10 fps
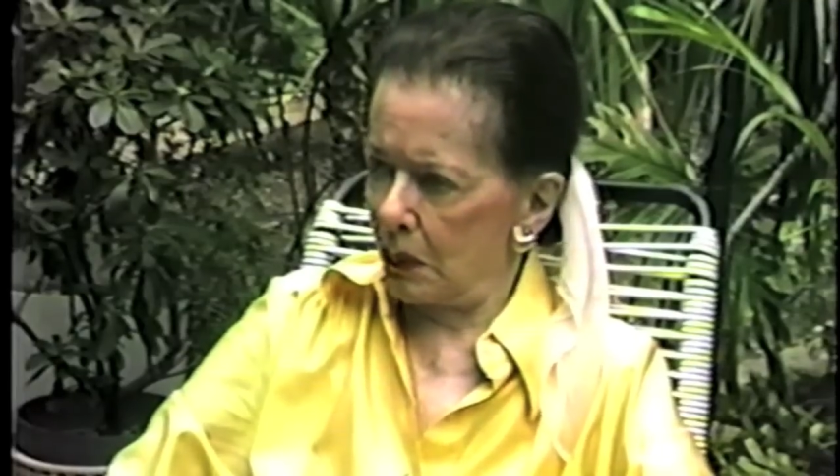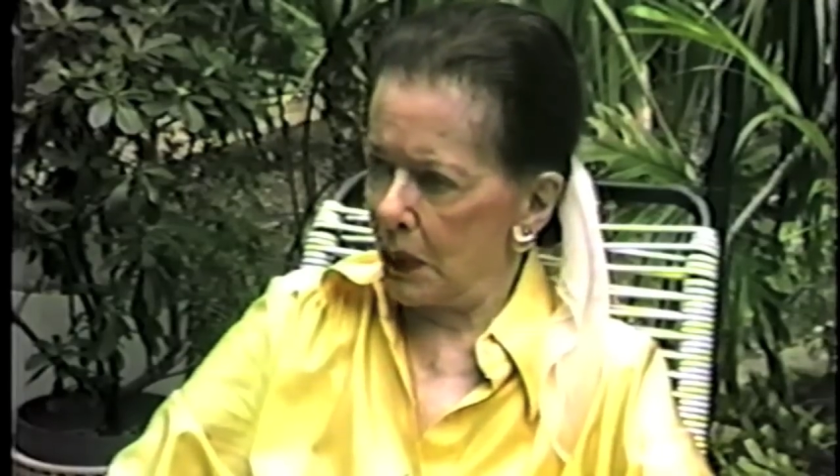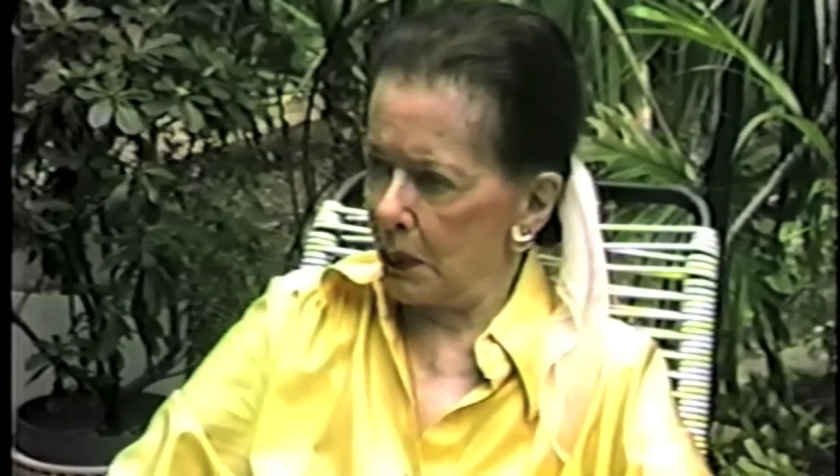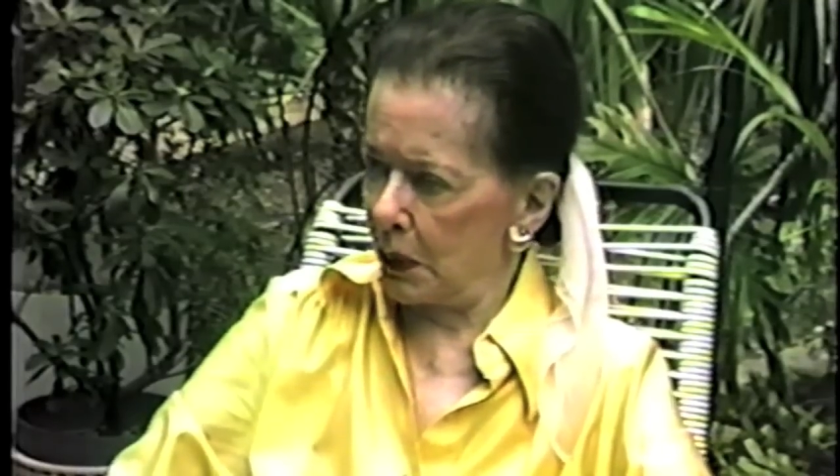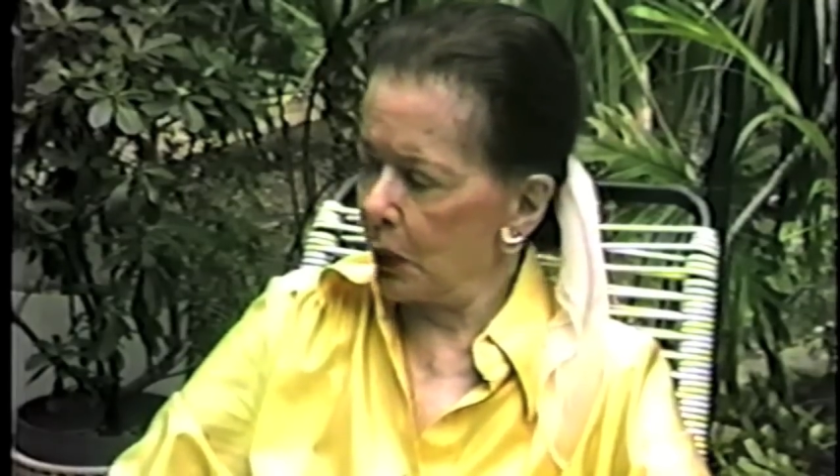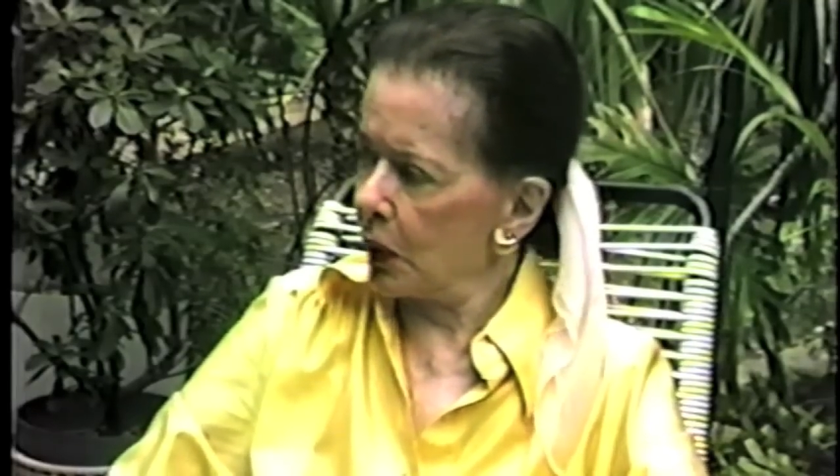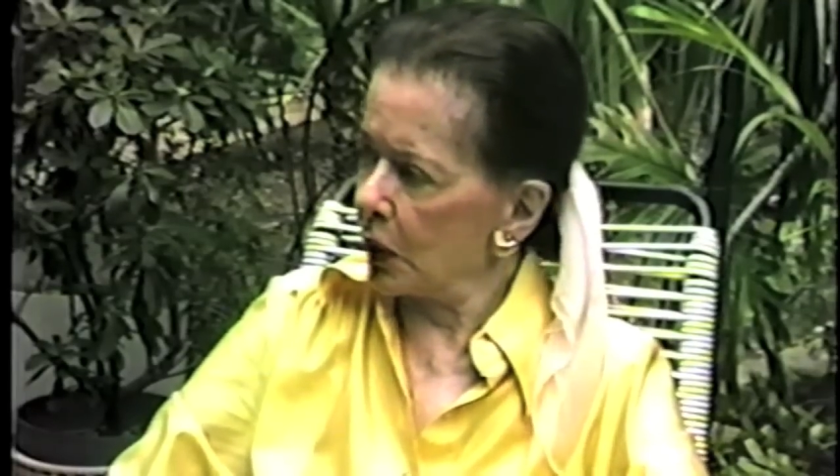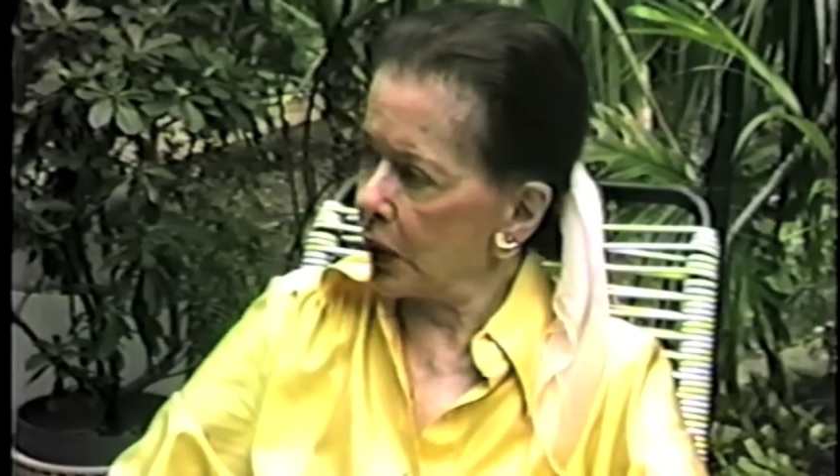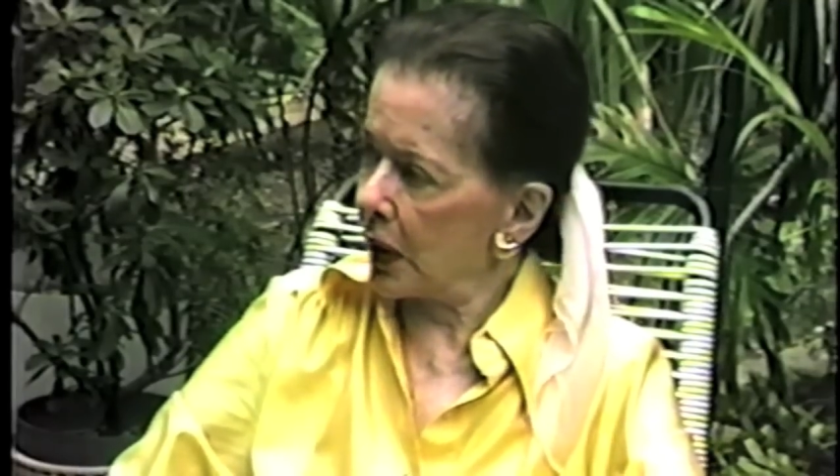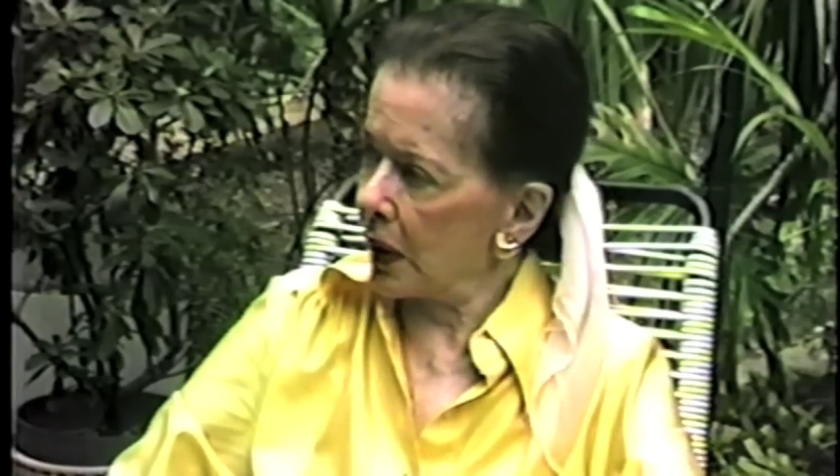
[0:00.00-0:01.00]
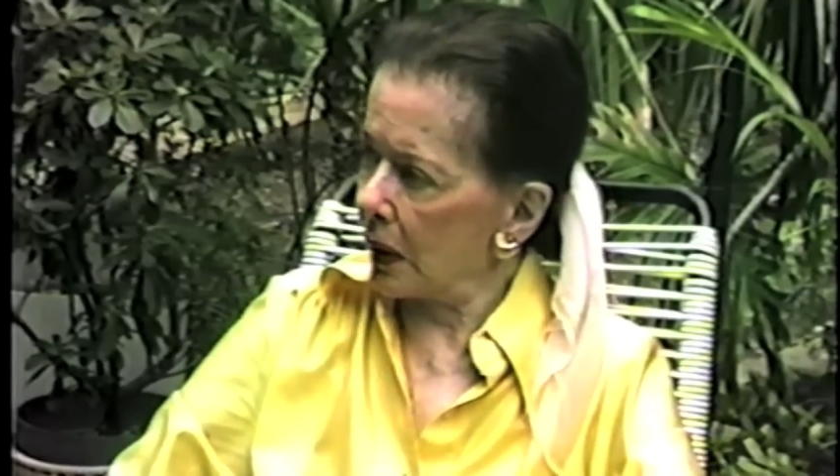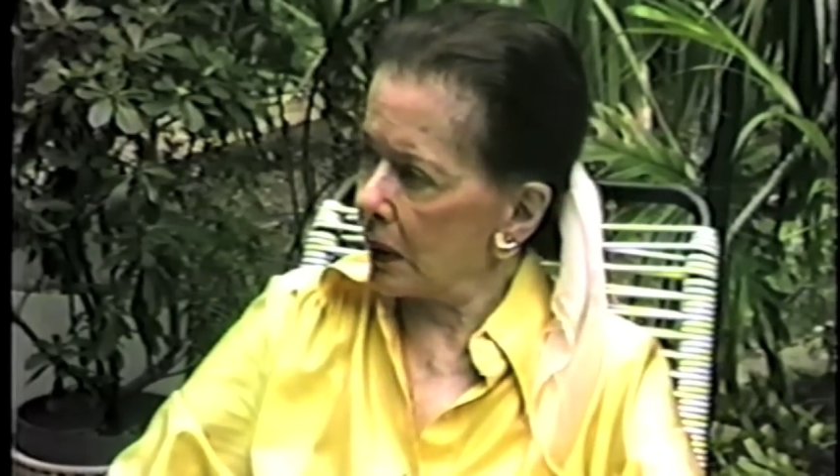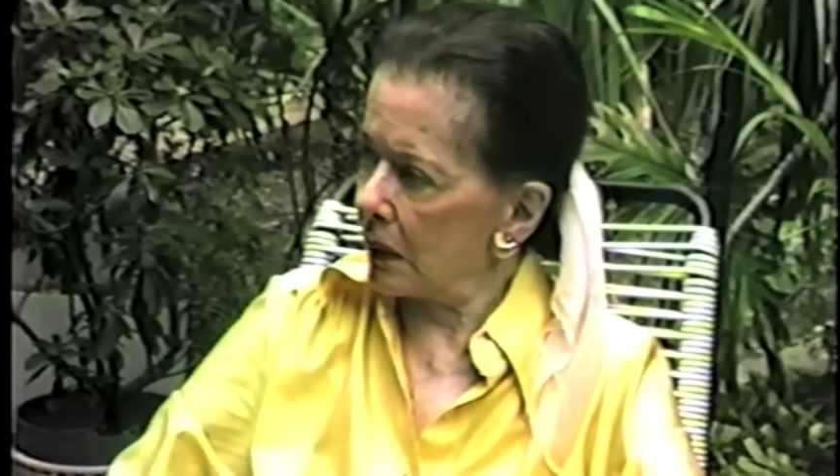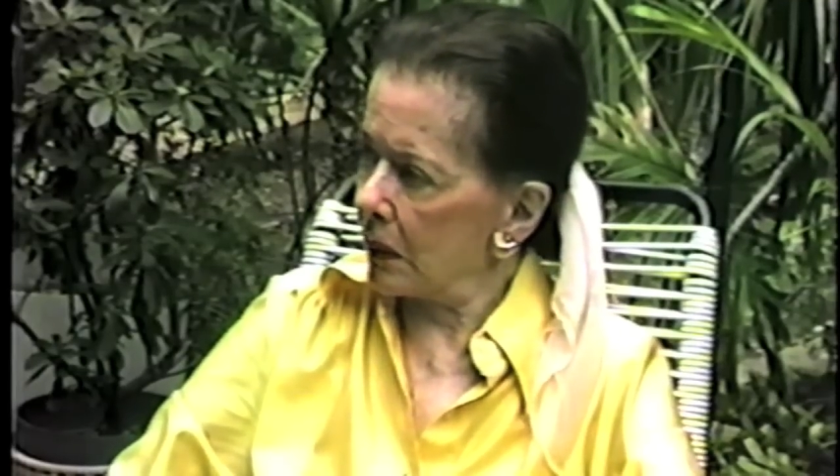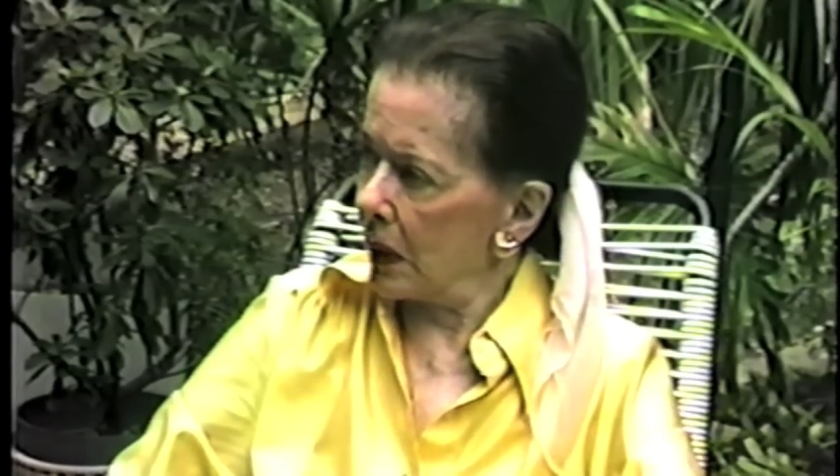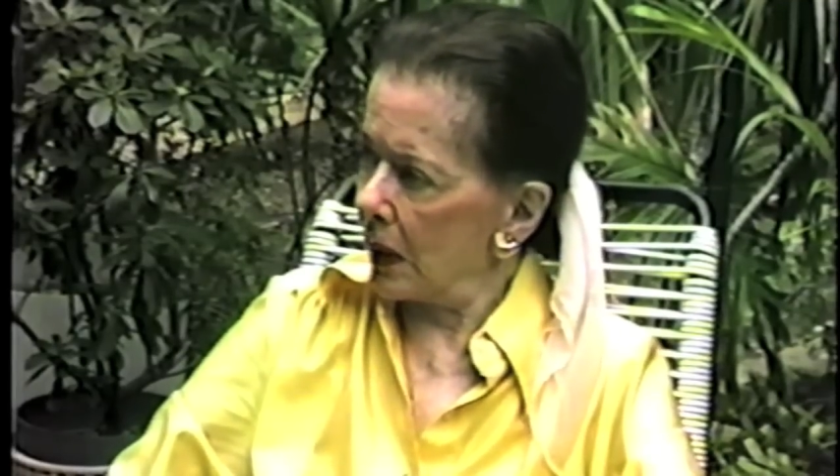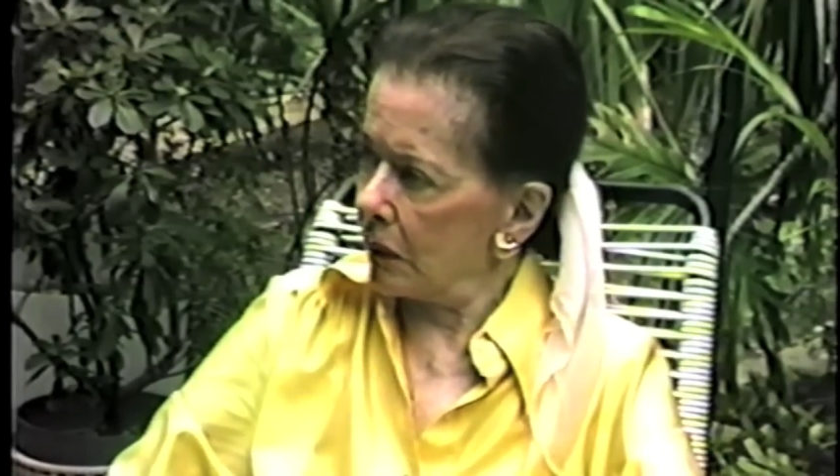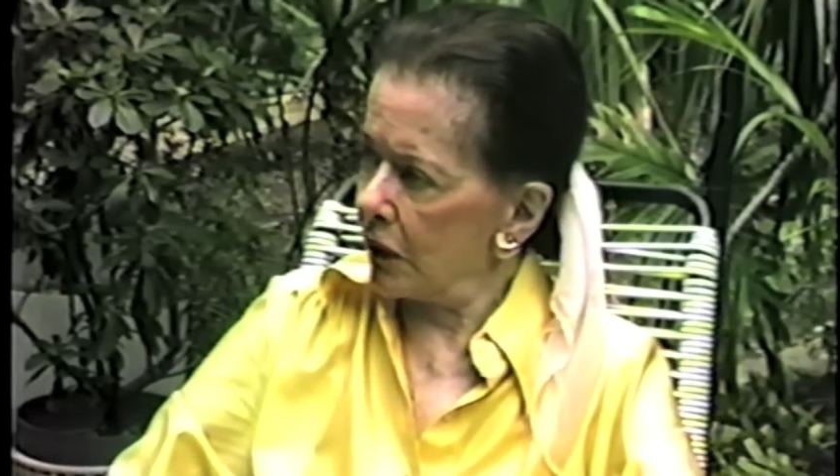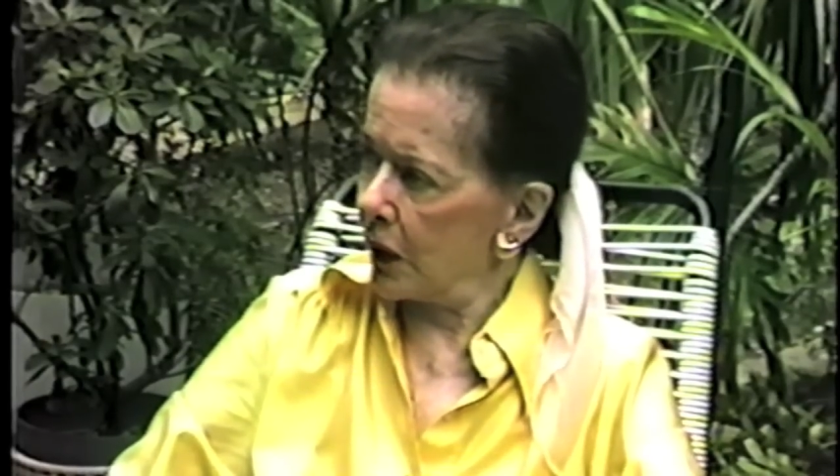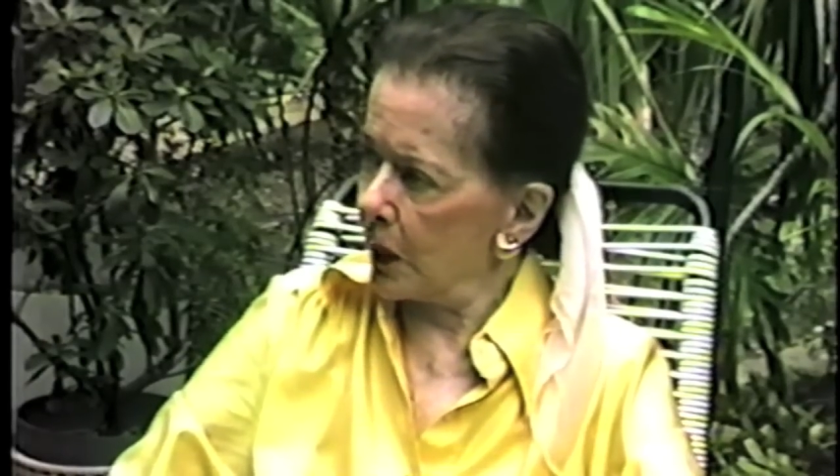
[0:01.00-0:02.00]
people who are looking at
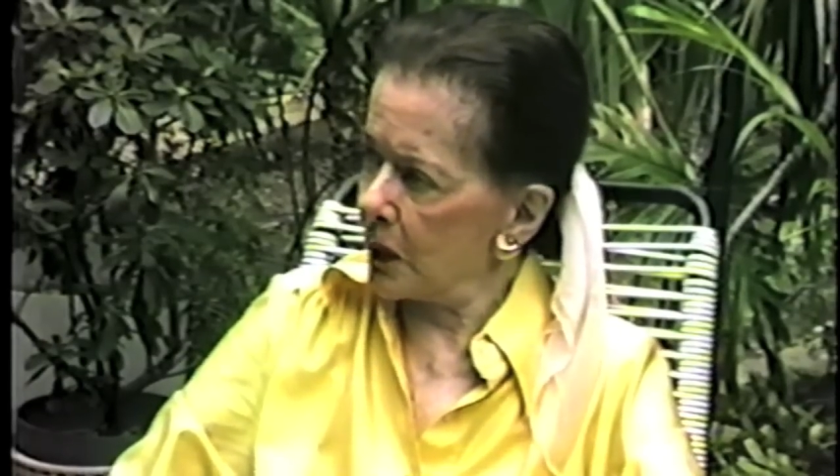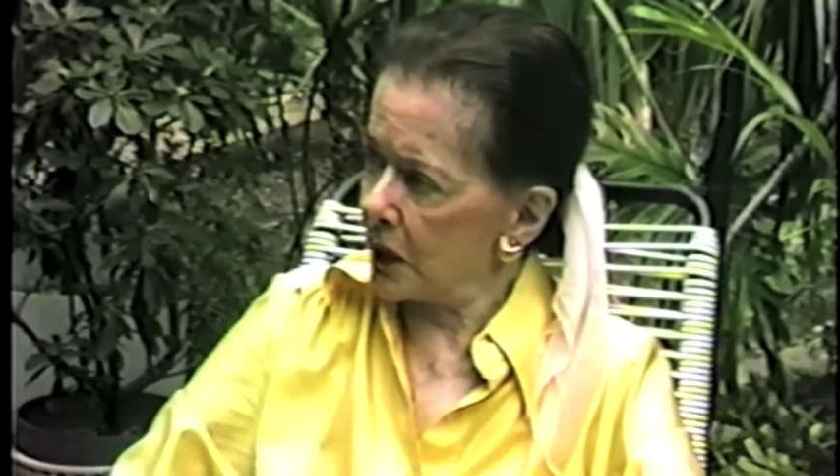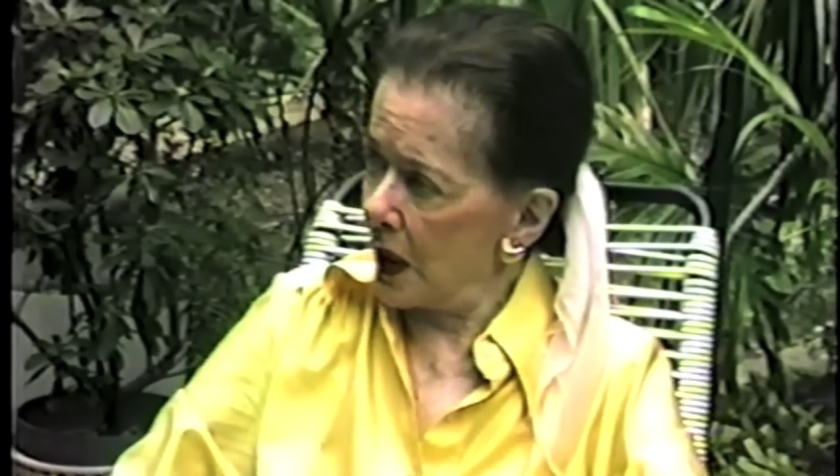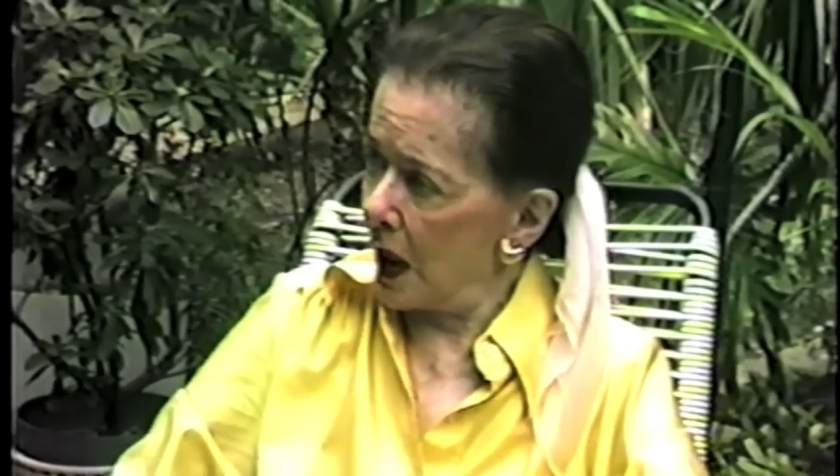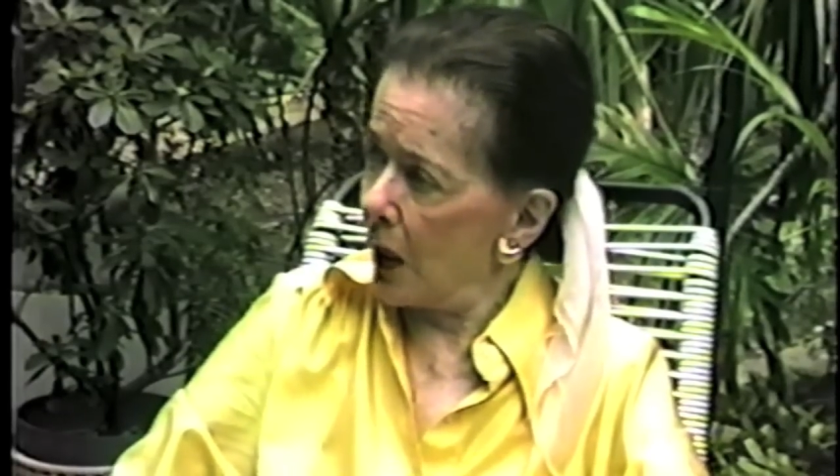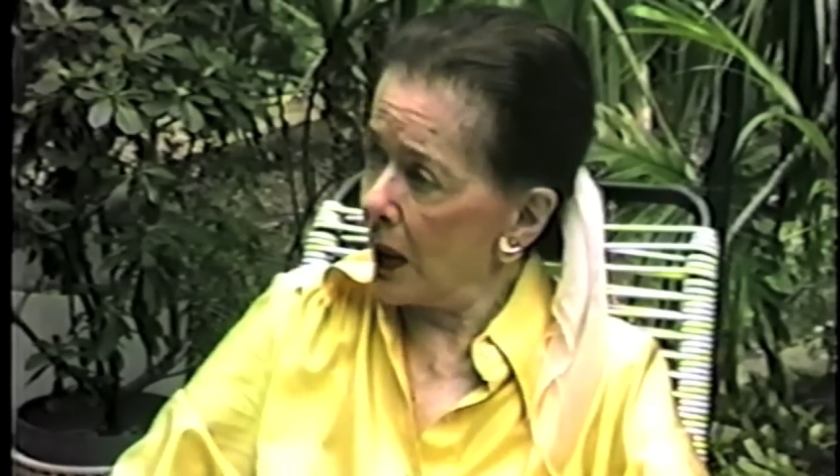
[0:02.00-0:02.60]
films now,